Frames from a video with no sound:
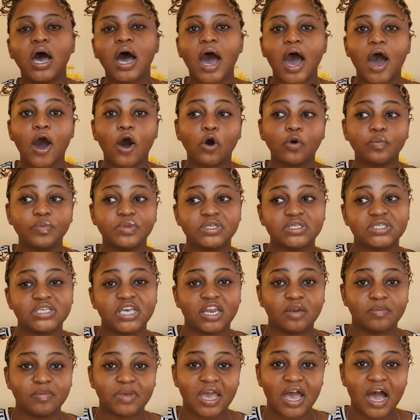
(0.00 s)
I hope this
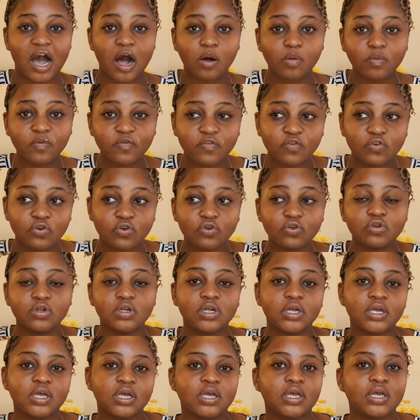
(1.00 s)
can be helpful
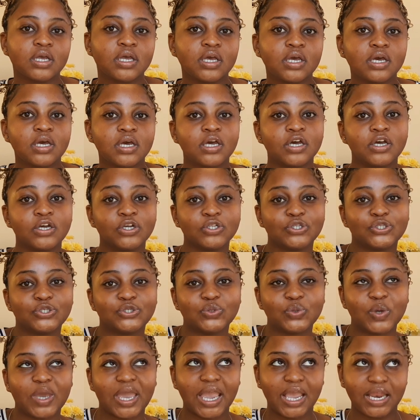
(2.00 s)

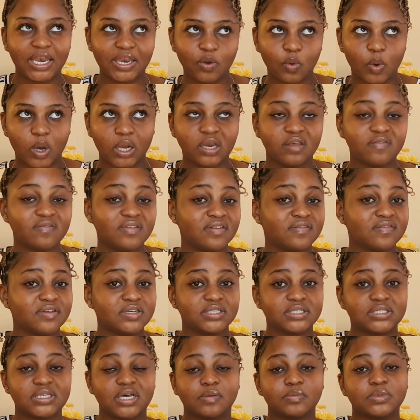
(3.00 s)
to anyone, even if it
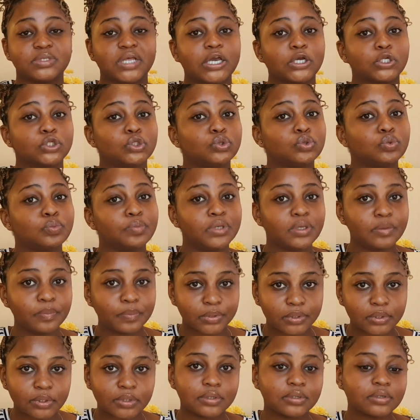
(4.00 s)
just helps like two
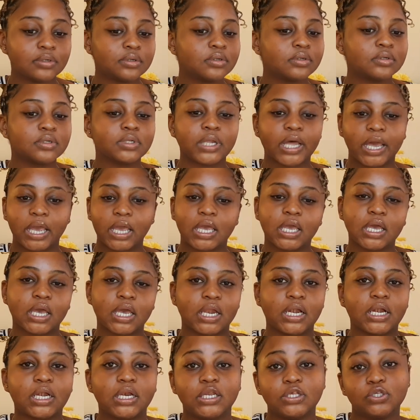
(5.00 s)
people, like
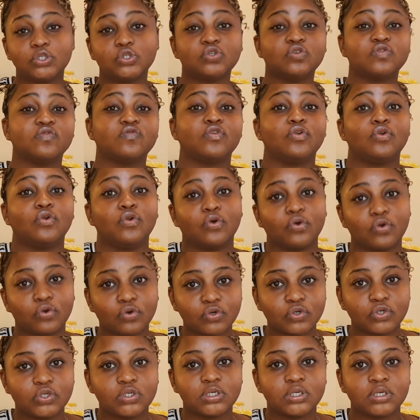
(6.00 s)
at least you've
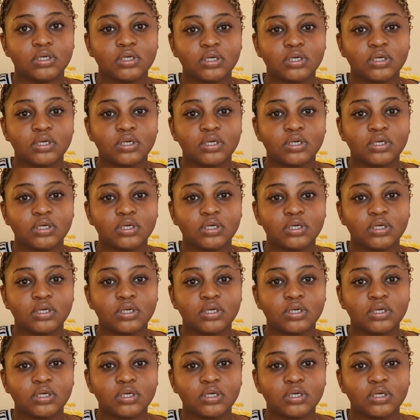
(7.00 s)
learned.